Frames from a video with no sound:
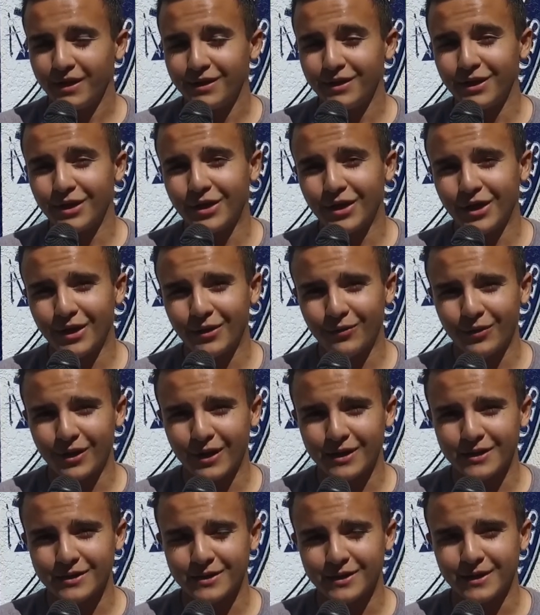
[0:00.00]
Nikon
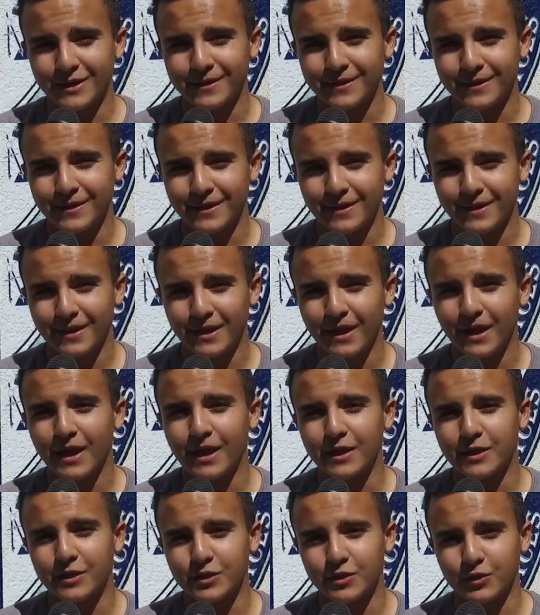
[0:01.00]
Razi,
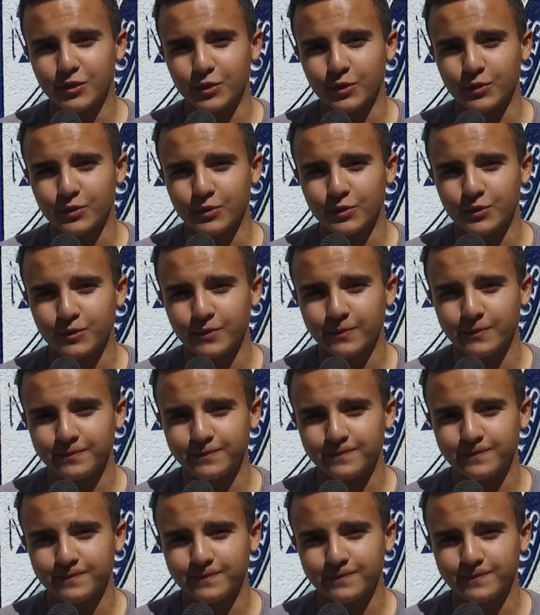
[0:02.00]
Ace News.